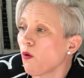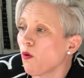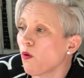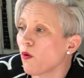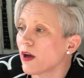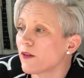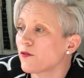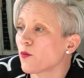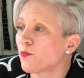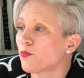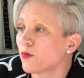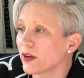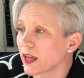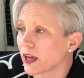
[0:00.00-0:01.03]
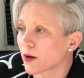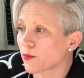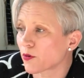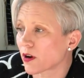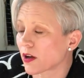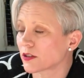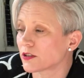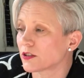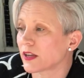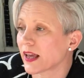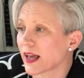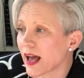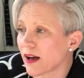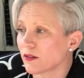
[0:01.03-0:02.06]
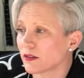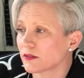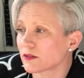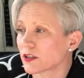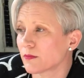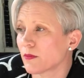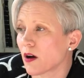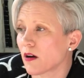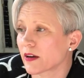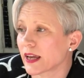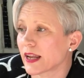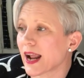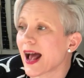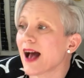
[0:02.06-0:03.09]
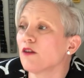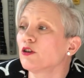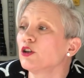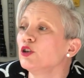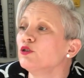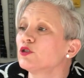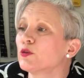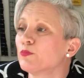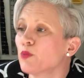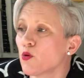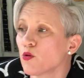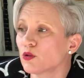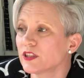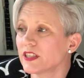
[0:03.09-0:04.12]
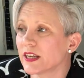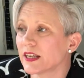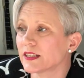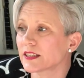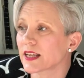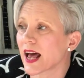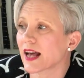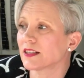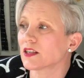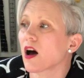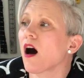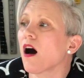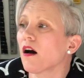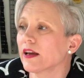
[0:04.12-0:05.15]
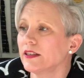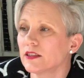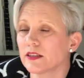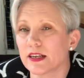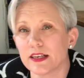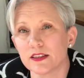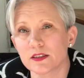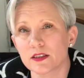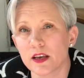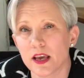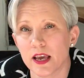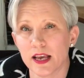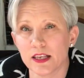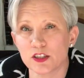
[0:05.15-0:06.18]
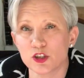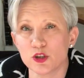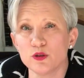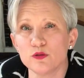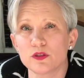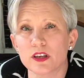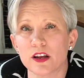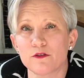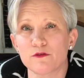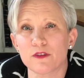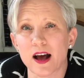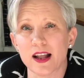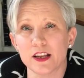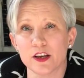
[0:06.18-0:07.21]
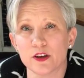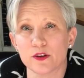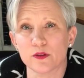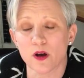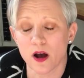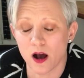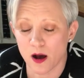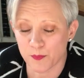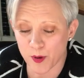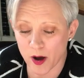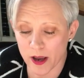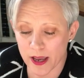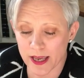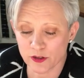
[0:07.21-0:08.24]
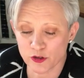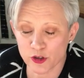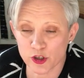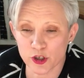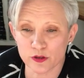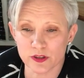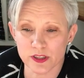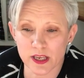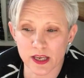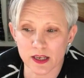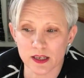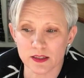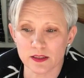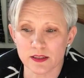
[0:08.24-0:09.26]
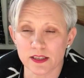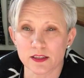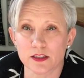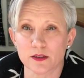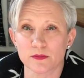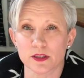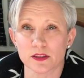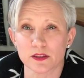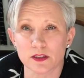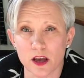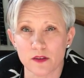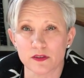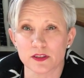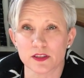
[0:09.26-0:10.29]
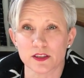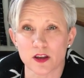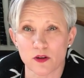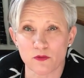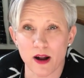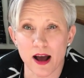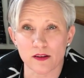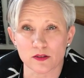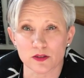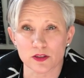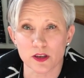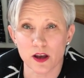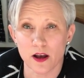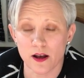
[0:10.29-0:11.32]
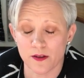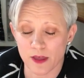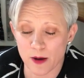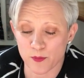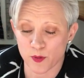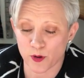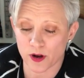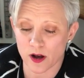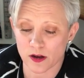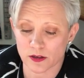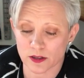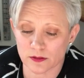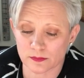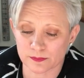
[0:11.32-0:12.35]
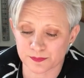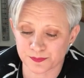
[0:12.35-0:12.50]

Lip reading: Or if you're bringing a product out to the market, how can you support it and heighten its use and value by introducing systems and services around that product?